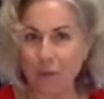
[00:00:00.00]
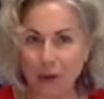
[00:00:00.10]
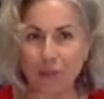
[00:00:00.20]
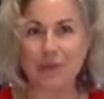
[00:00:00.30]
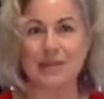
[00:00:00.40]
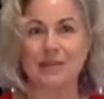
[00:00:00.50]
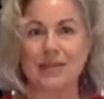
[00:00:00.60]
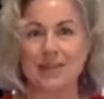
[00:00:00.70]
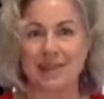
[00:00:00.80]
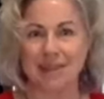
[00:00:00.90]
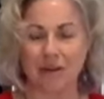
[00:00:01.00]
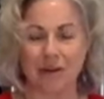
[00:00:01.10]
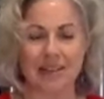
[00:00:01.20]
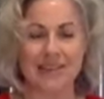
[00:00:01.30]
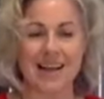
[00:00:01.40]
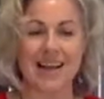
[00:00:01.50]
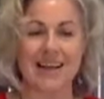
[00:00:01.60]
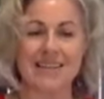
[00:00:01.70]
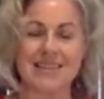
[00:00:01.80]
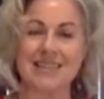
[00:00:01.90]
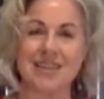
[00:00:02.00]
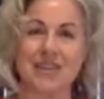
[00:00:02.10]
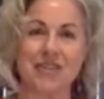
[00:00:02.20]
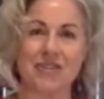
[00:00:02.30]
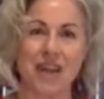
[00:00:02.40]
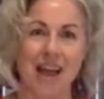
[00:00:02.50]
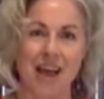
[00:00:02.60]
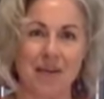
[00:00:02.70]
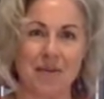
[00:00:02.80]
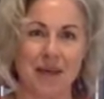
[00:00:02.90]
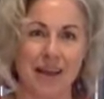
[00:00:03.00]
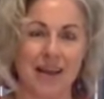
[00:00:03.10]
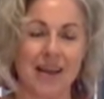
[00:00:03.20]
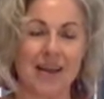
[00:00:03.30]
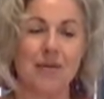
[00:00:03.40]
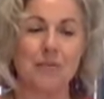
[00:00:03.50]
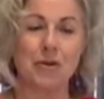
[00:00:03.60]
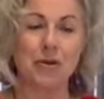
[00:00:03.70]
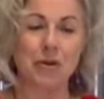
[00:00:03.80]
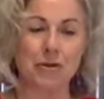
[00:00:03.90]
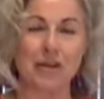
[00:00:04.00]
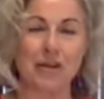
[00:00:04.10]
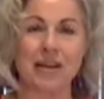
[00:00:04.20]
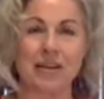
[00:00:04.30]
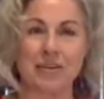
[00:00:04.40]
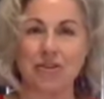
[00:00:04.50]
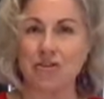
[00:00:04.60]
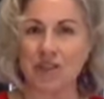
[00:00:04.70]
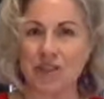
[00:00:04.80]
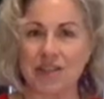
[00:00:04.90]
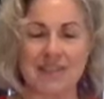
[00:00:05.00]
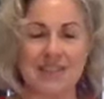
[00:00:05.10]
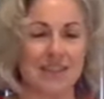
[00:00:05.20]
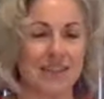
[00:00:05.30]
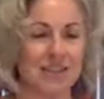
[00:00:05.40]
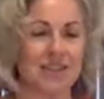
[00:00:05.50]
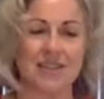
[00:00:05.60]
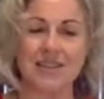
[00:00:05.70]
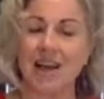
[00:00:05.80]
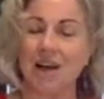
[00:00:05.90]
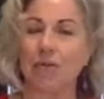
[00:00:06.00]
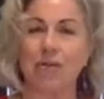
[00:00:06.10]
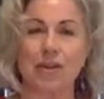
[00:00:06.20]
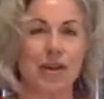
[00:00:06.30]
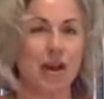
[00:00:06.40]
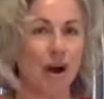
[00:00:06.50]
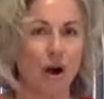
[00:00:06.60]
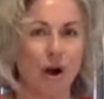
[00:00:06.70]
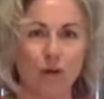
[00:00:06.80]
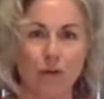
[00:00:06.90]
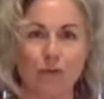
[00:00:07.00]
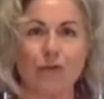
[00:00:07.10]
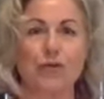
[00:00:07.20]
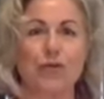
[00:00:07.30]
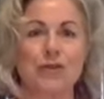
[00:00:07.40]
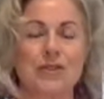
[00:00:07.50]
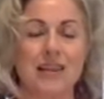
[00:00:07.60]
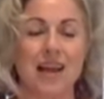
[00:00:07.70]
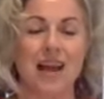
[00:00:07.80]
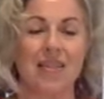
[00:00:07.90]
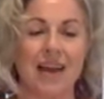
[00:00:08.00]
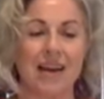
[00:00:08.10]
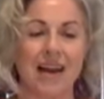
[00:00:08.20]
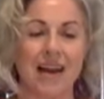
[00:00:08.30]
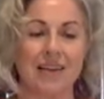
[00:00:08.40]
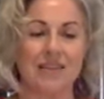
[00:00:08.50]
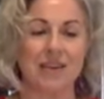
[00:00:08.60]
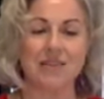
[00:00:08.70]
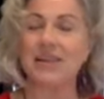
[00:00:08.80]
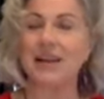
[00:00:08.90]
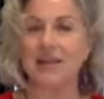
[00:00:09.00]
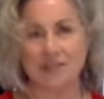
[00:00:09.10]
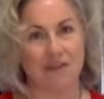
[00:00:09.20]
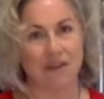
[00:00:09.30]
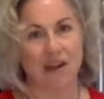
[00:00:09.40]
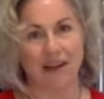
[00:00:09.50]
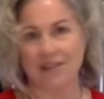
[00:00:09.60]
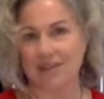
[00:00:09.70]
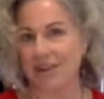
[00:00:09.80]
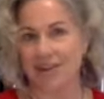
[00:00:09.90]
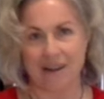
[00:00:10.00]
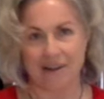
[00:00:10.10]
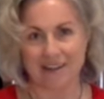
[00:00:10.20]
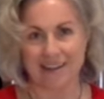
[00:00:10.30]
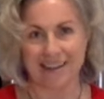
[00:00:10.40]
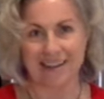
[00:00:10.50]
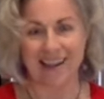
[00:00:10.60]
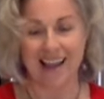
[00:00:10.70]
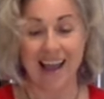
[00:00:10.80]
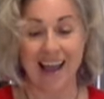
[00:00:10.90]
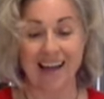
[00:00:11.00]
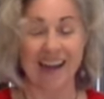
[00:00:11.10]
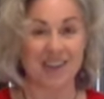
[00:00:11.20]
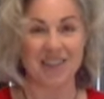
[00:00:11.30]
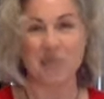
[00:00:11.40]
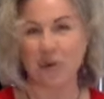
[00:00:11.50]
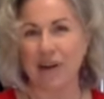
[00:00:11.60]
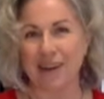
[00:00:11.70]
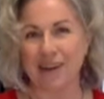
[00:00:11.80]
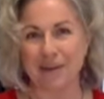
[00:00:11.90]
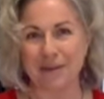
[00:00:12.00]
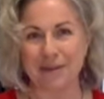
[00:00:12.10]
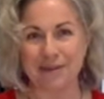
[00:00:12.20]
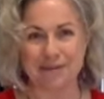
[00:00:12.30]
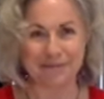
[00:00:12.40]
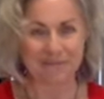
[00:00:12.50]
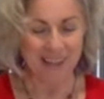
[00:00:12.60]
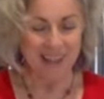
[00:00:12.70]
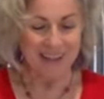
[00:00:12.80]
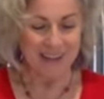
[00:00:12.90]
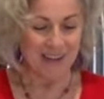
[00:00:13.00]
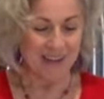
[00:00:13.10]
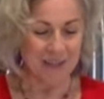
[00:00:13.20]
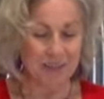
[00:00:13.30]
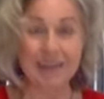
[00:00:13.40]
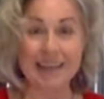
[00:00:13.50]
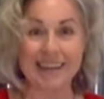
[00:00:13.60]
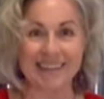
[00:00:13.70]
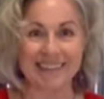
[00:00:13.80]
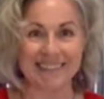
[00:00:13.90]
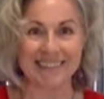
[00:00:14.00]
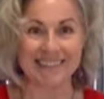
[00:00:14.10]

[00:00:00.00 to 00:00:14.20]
purpose of this series, is to teach you how to make beautifully nutritious, delicious, healthy, whole foods that are so satisfying and so nourishing and actually more economical. So let's begin.